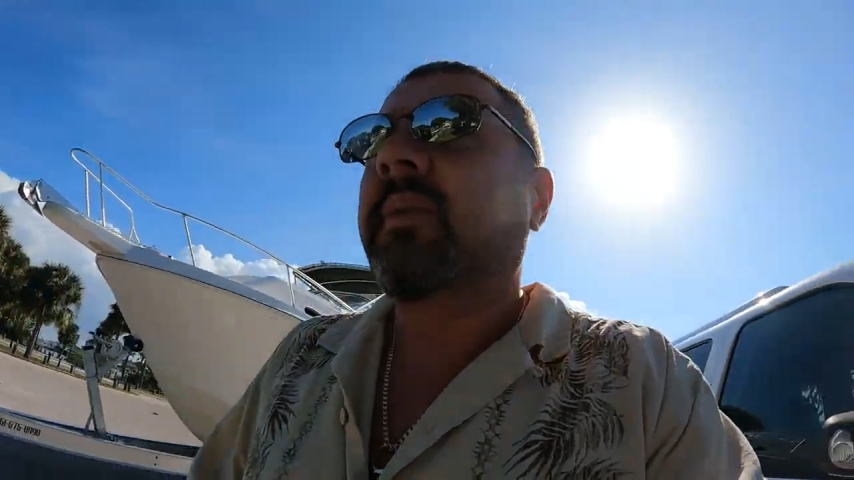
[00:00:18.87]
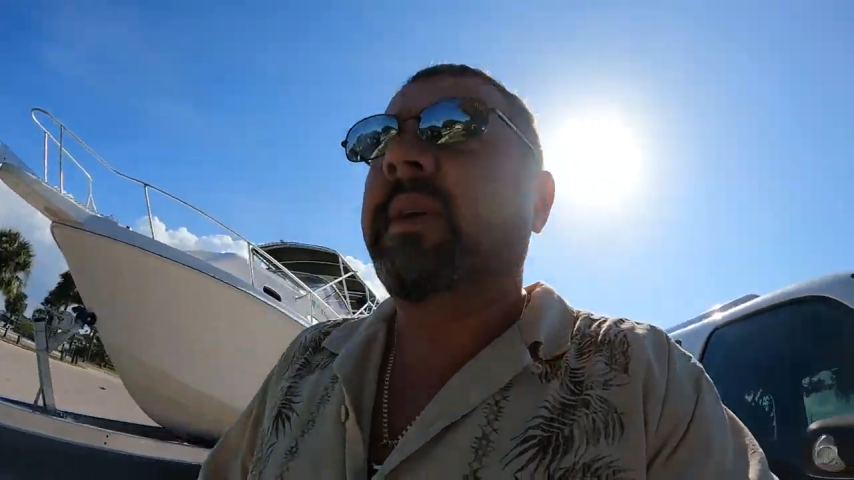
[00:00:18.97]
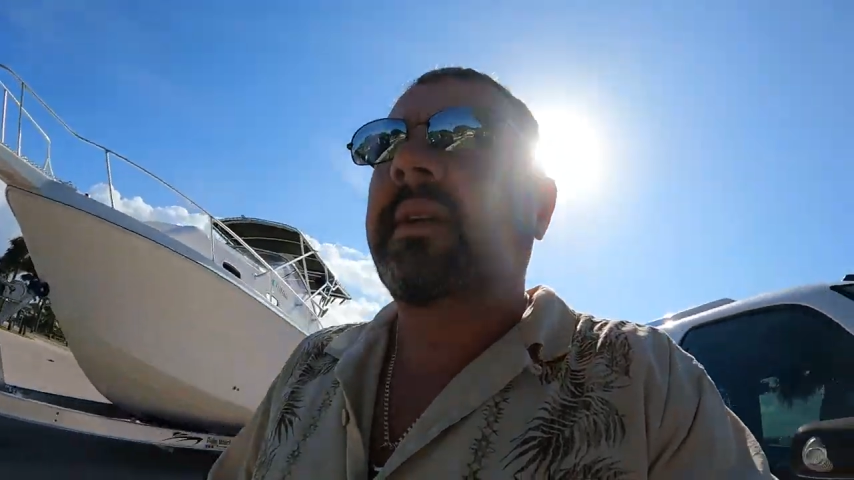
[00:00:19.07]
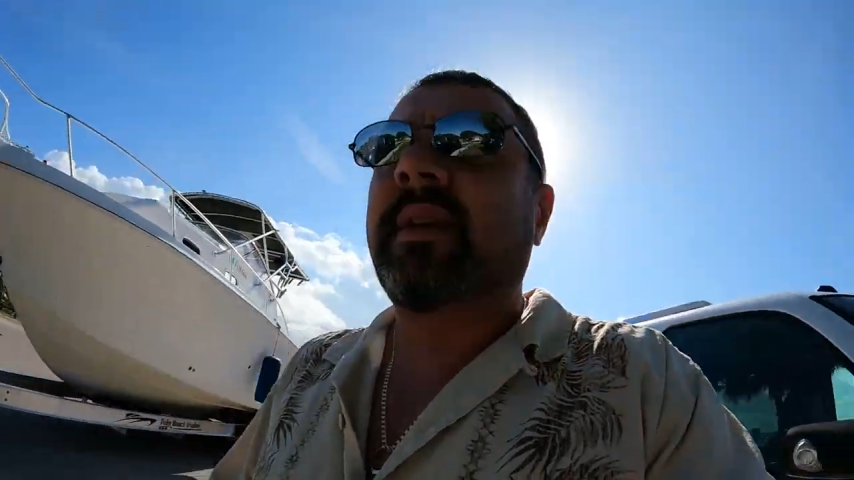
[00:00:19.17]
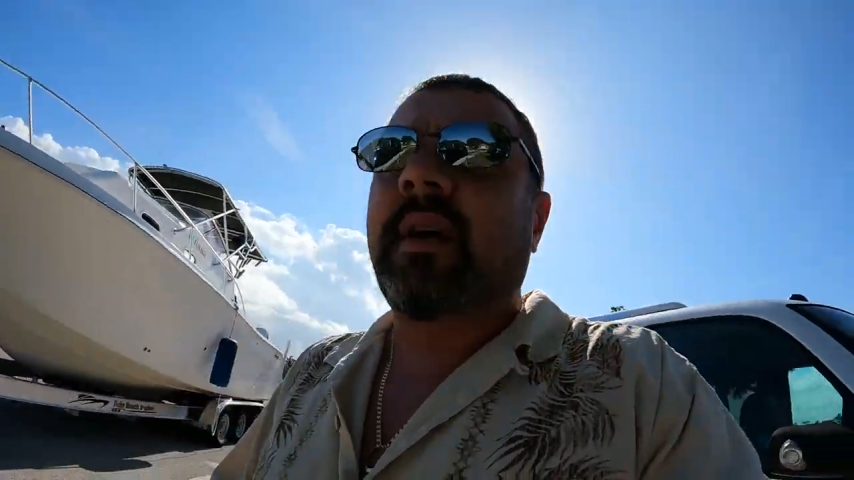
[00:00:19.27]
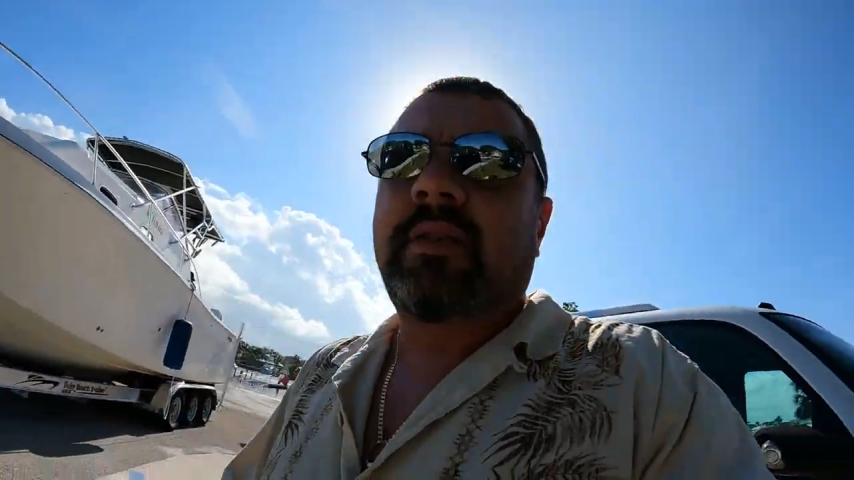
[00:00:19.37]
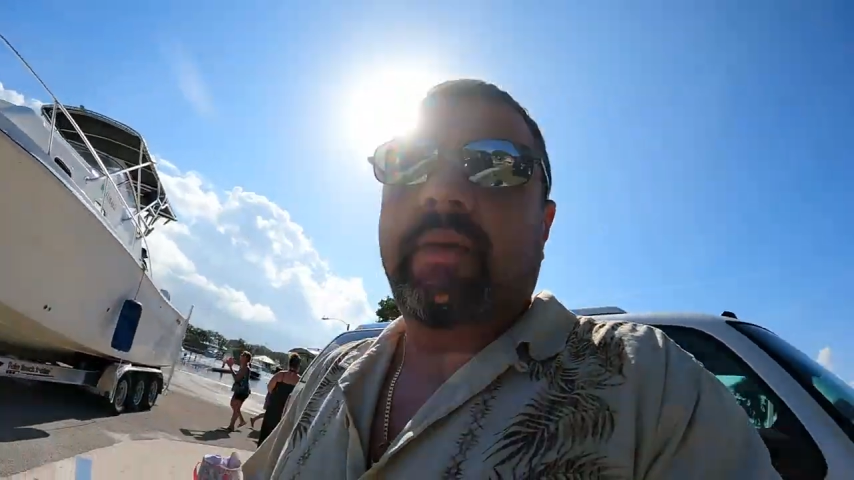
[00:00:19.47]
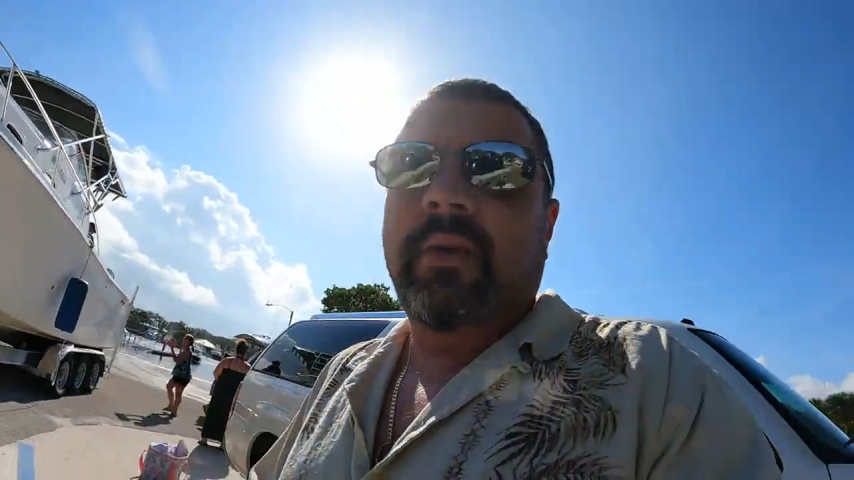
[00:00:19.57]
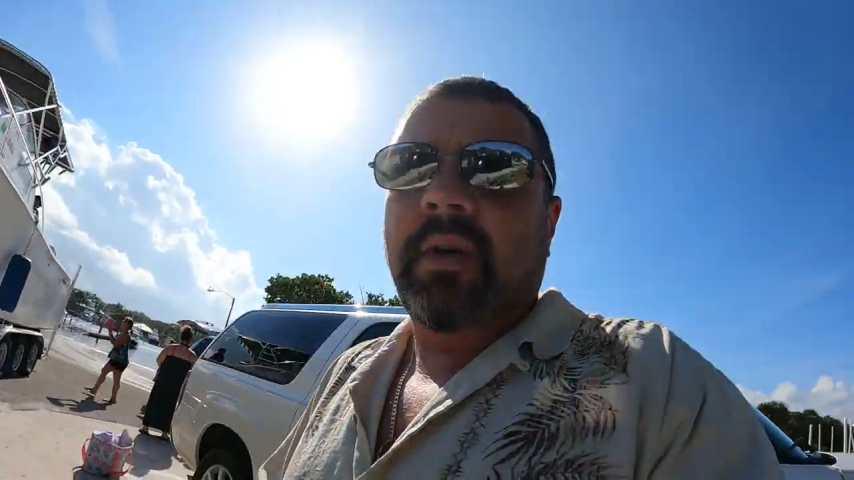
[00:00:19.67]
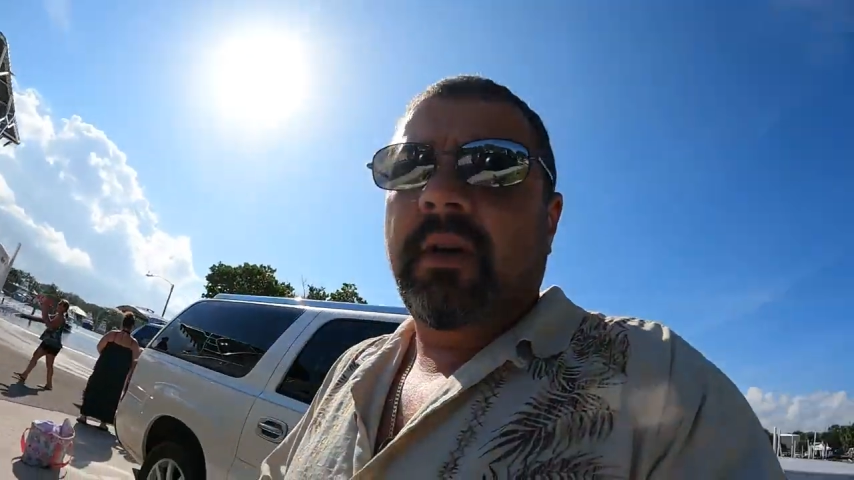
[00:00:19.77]
We had to talk
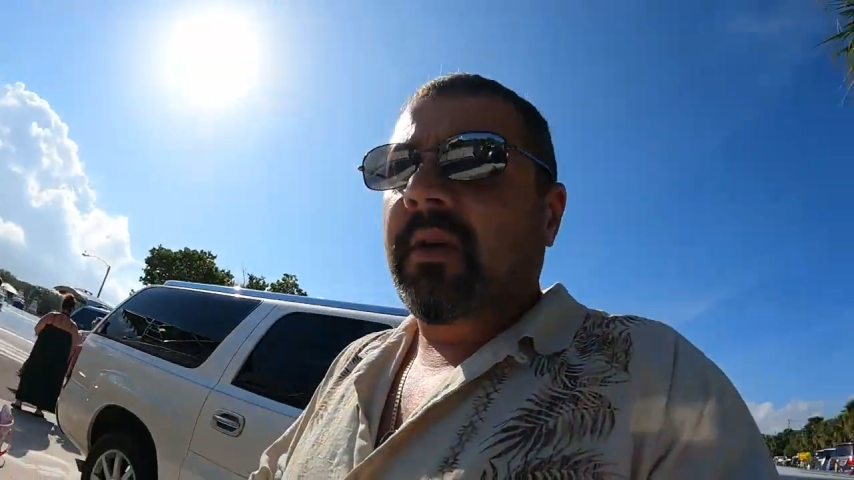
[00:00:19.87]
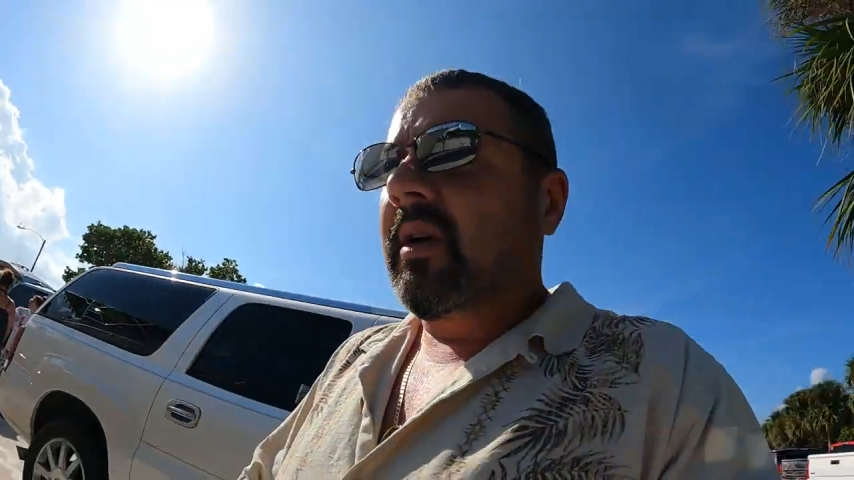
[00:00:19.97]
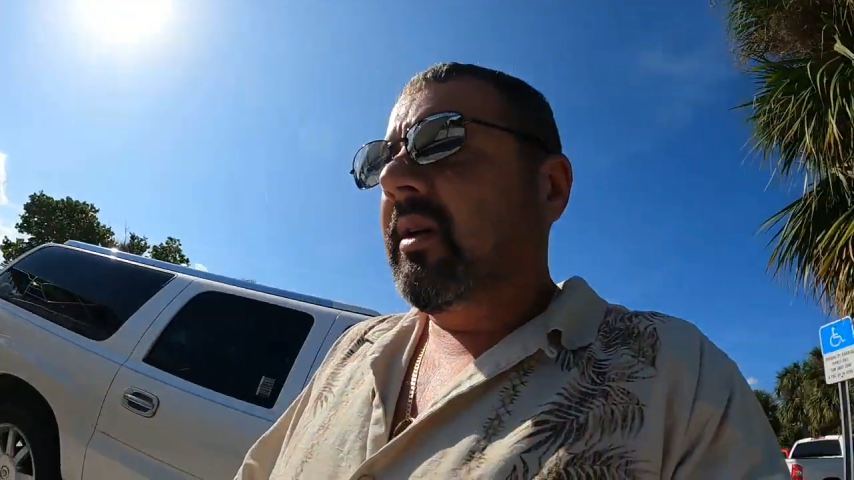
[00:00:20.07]
to our...